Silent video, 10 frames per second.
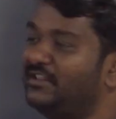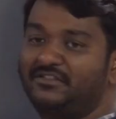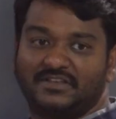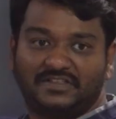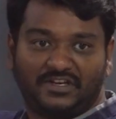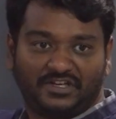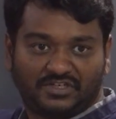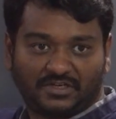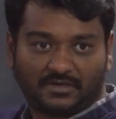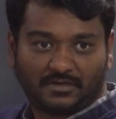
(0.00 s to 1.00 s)
in this
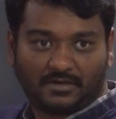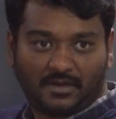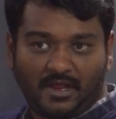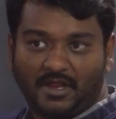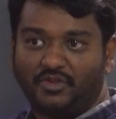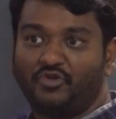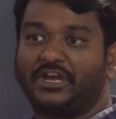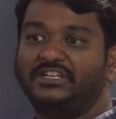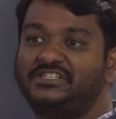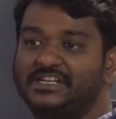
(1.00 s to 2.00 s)
region. You
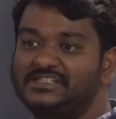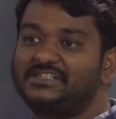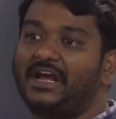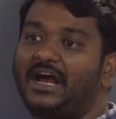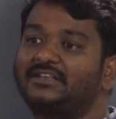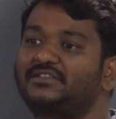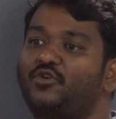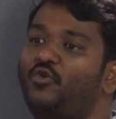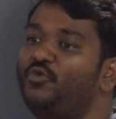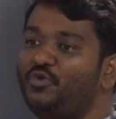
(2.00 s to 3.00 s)
can just ask
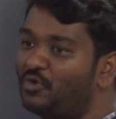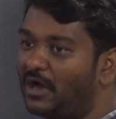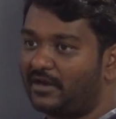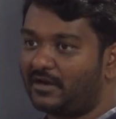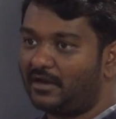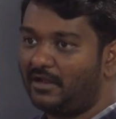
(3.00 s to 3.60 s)
who you are,